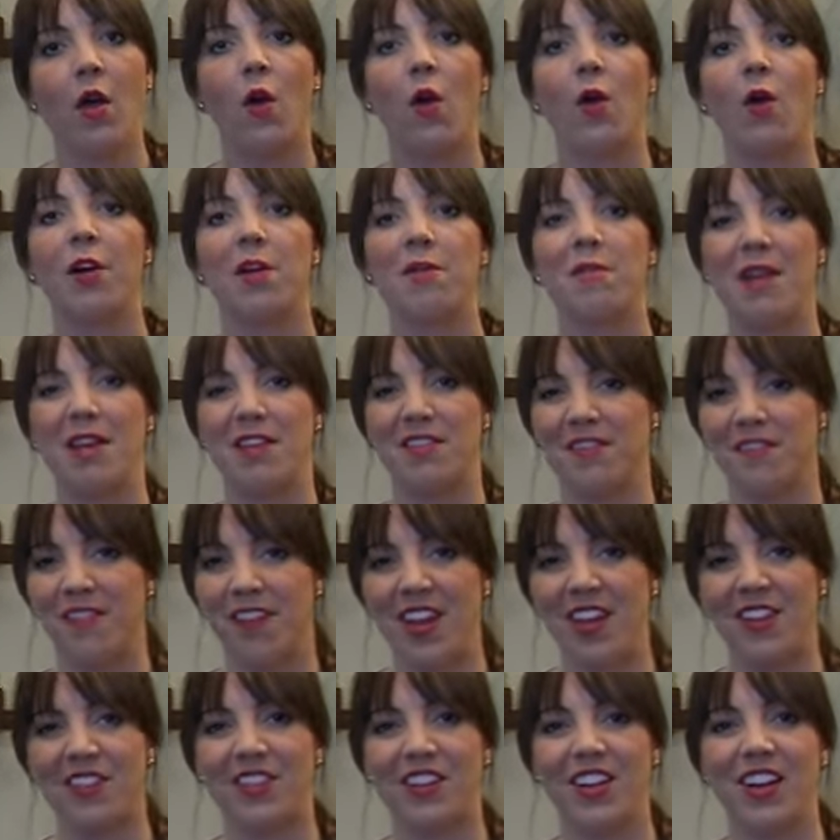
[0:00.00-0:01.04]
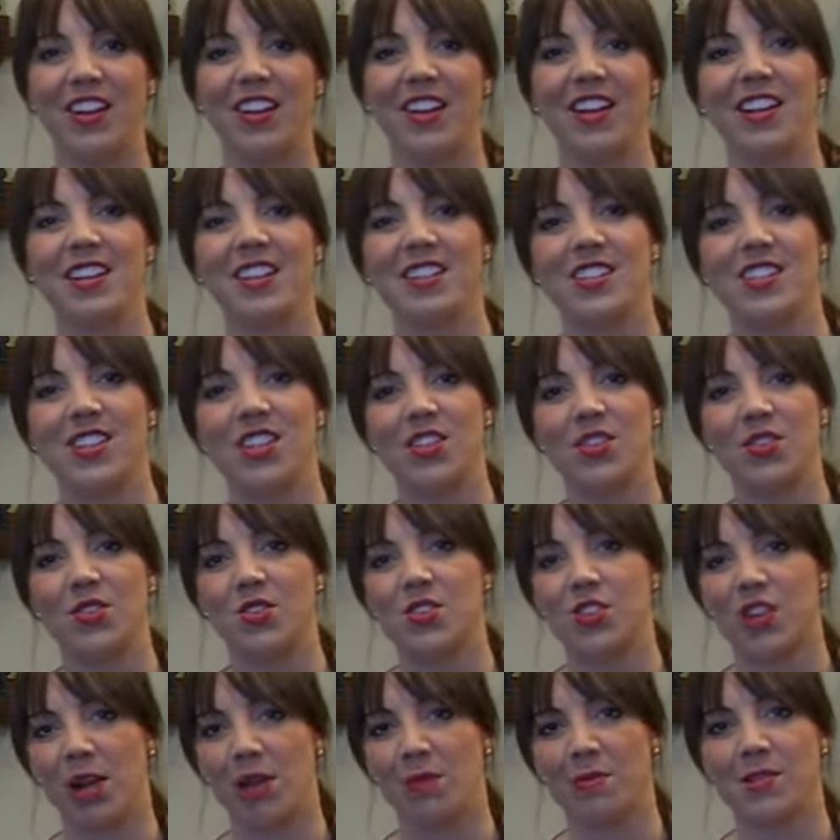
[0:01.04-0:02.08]
or my favorite is to do
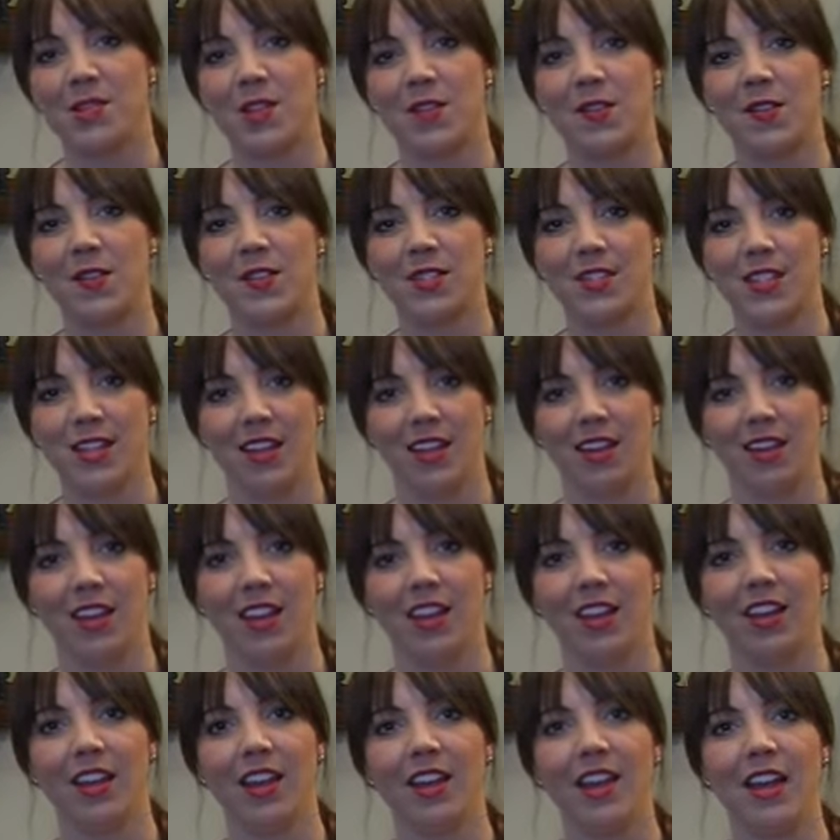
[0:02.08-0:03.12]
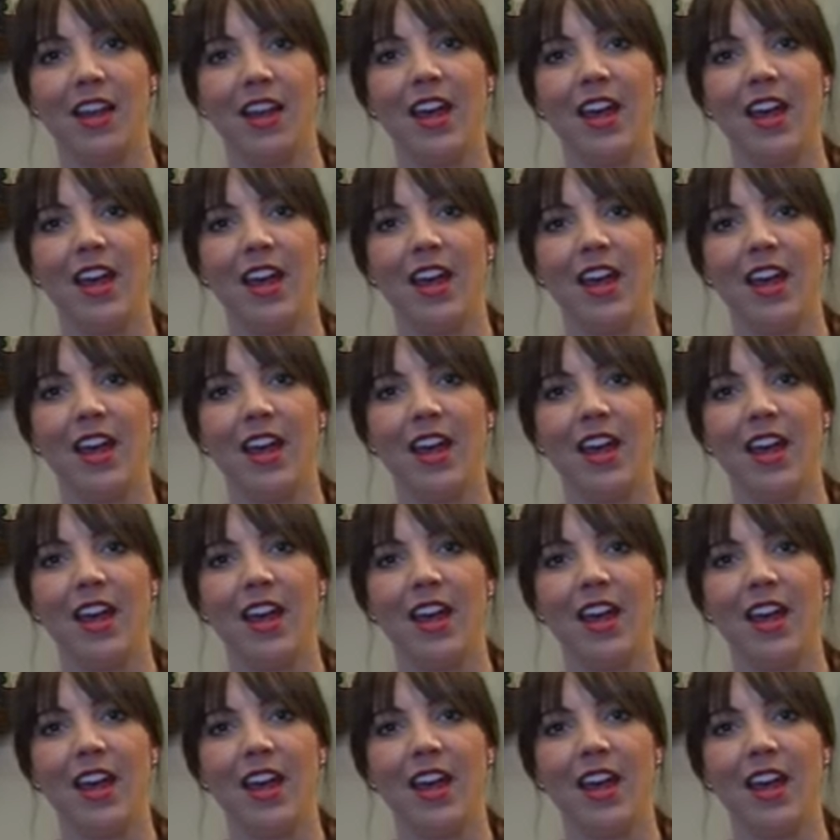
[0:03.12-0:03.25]
stripes on the ceiling.